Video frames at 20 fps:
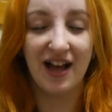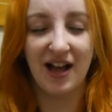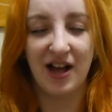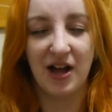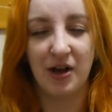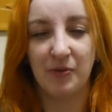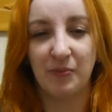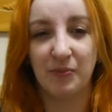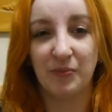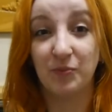
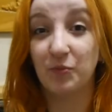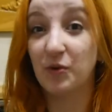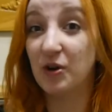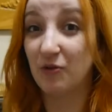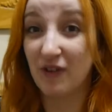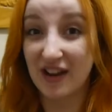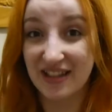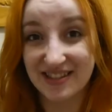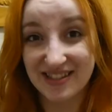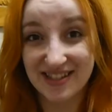
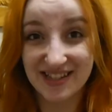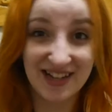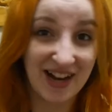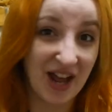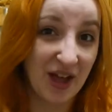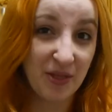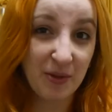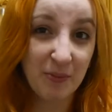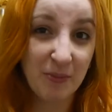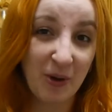We're renting
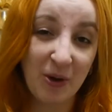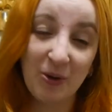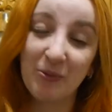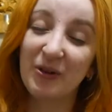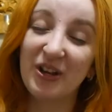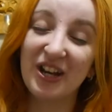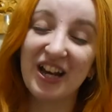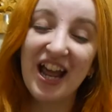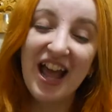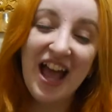at the
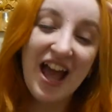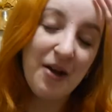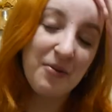moment.